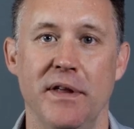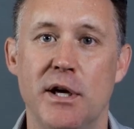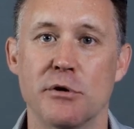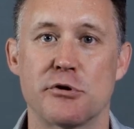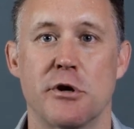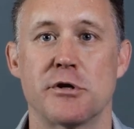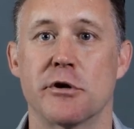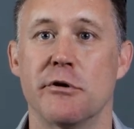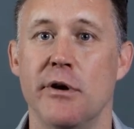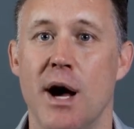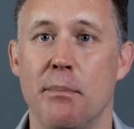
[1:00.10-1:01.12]
EcoStruxure
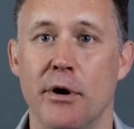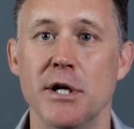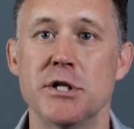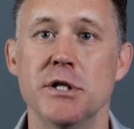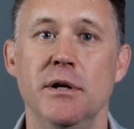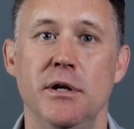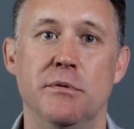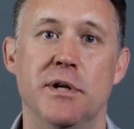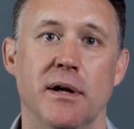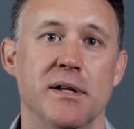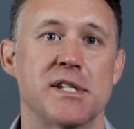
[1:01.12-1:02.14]
Grid Operation,
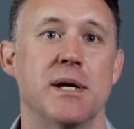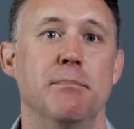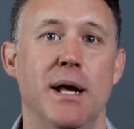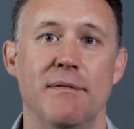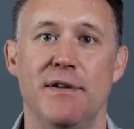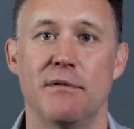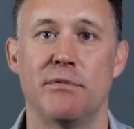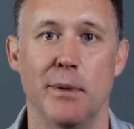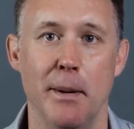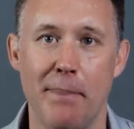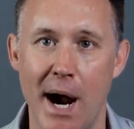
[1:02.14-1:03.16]
utilities can benefit
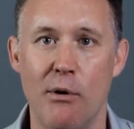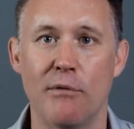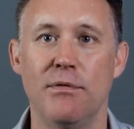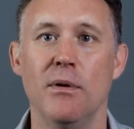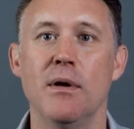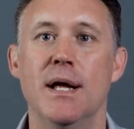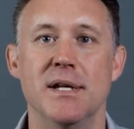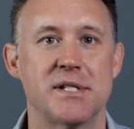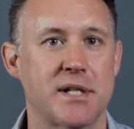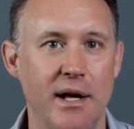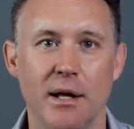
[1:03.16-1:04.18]
from a powerful,
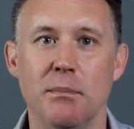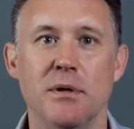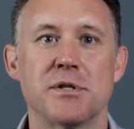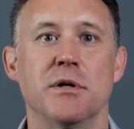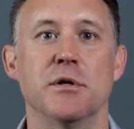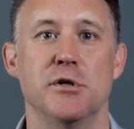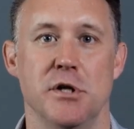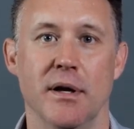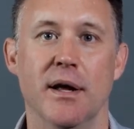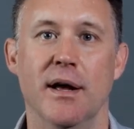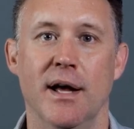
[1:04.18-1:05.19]
scalable solution,
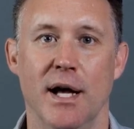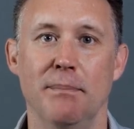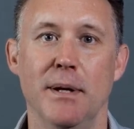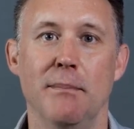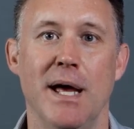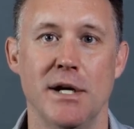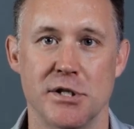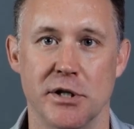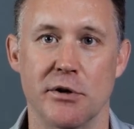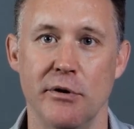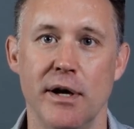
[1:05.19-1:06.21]
helping manage
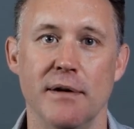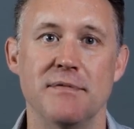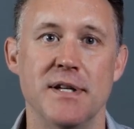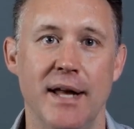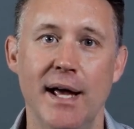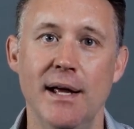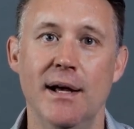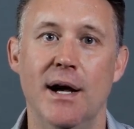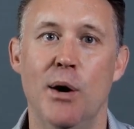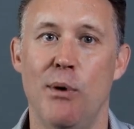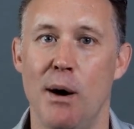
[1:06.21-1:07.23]
the grid of today
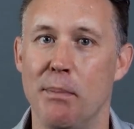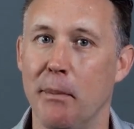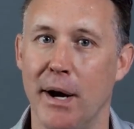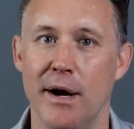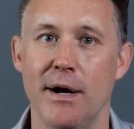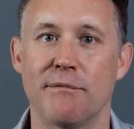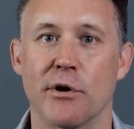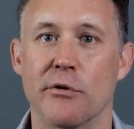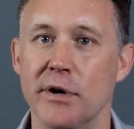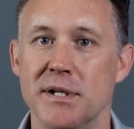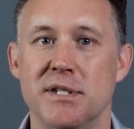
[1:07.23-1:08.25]
while preparing for
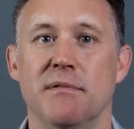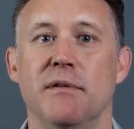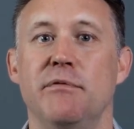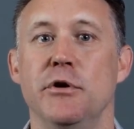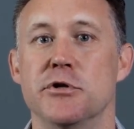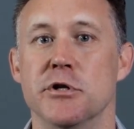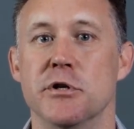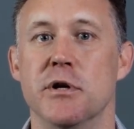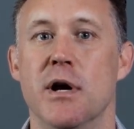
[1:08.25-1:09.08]
grids of the future.